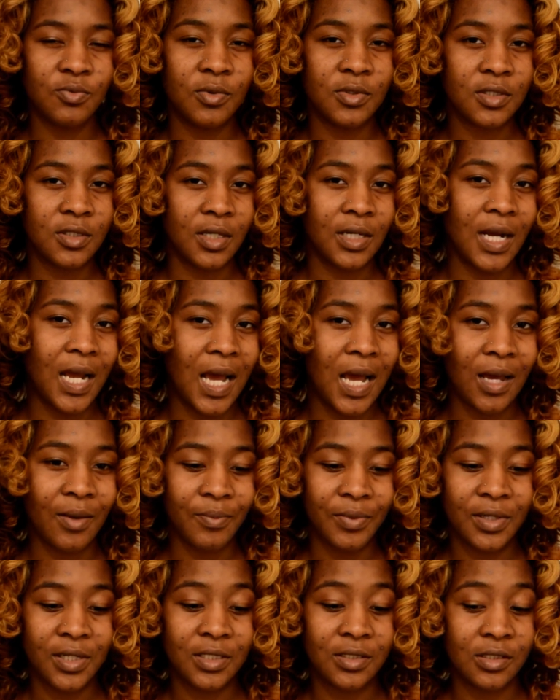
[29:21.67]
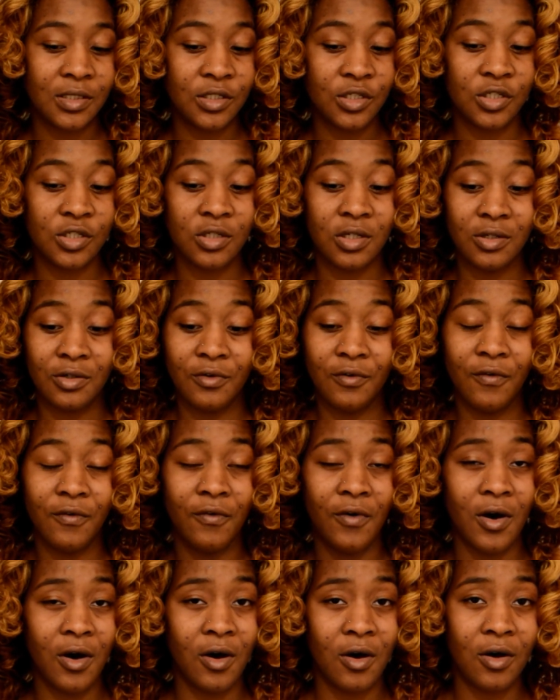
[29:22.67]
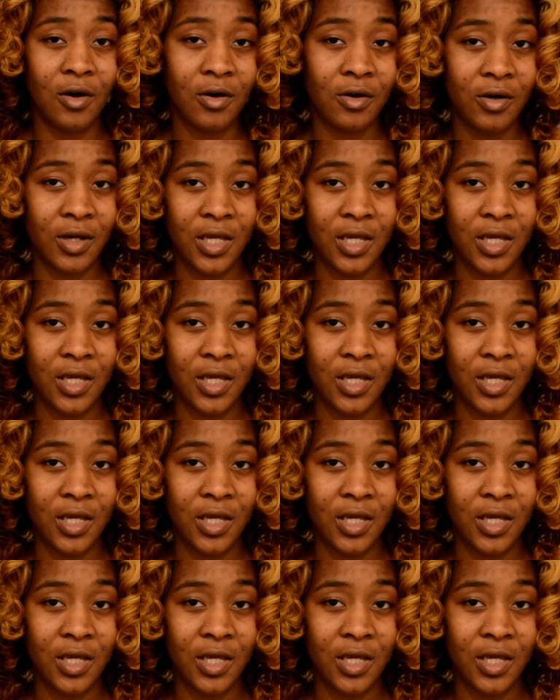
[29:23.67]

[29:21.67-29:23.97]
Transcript: what's going to happen is it's just going to fall,